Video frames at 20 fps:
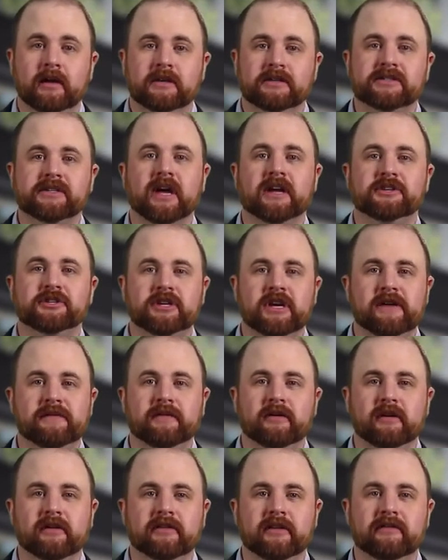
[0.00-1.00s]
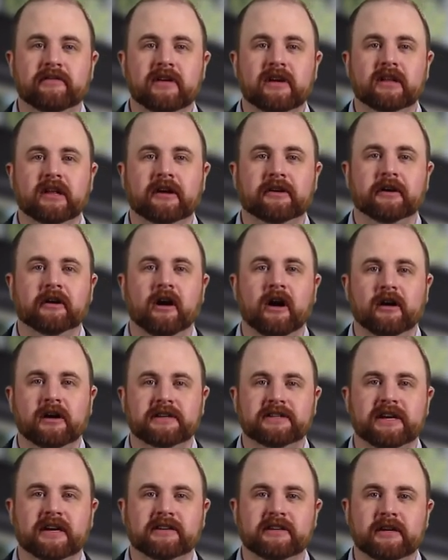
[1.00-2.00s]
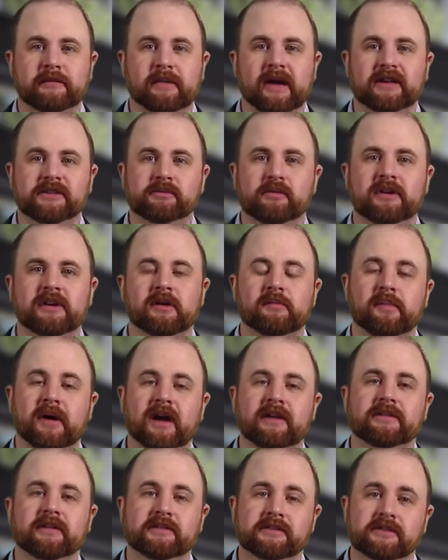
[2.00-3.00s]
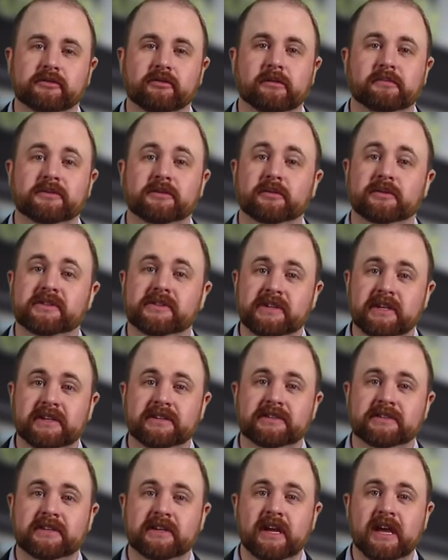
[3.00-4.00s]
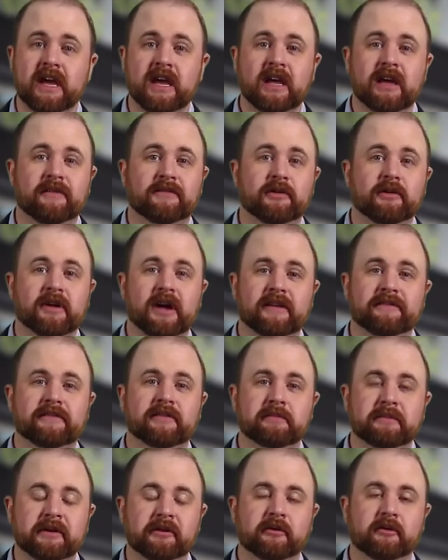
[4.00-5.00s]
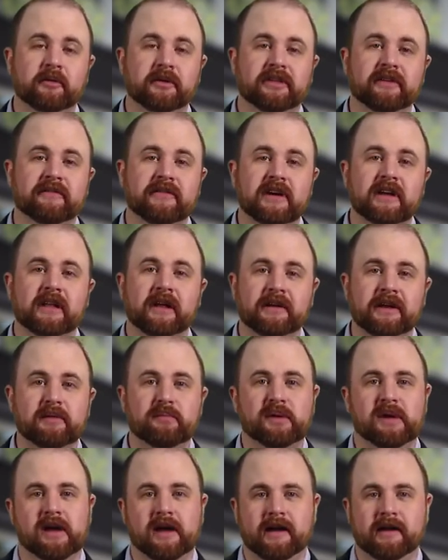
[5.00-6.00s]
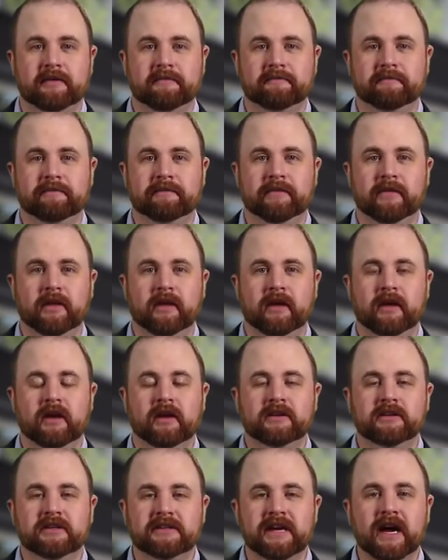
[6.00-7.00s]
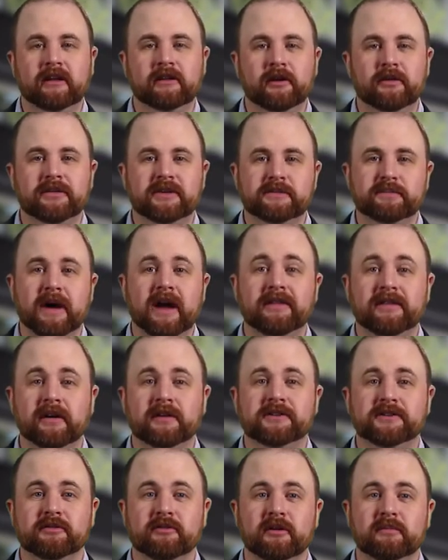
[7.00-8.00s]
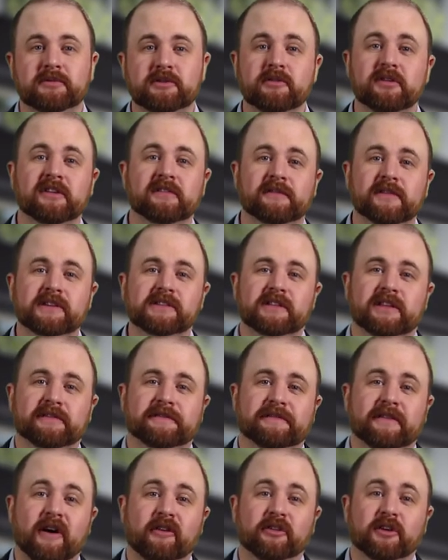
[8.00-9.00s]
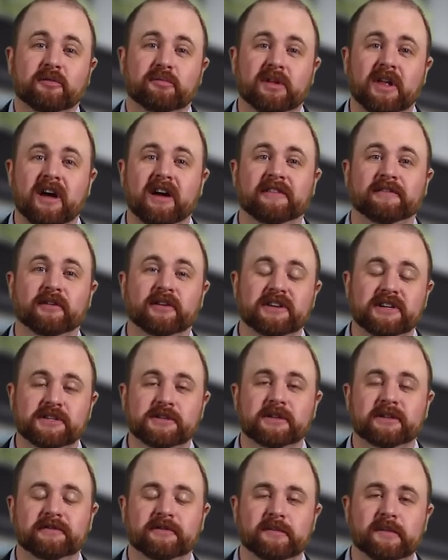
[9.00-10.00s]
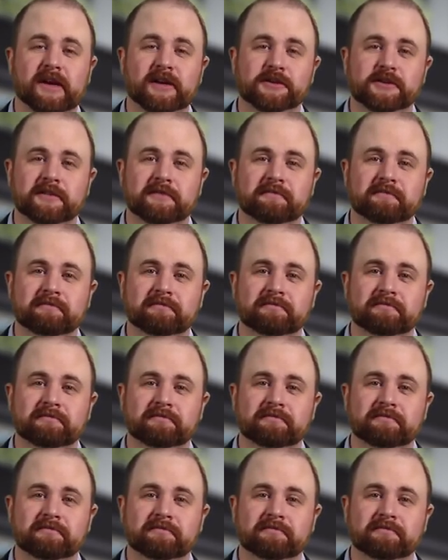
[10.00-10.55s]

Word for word: Scott Schaefer of the vCloud Air Architect team has written a Python script to assist if you're not familiar with the vCloud API. To download this Python script, you can visit the following blog for additional information.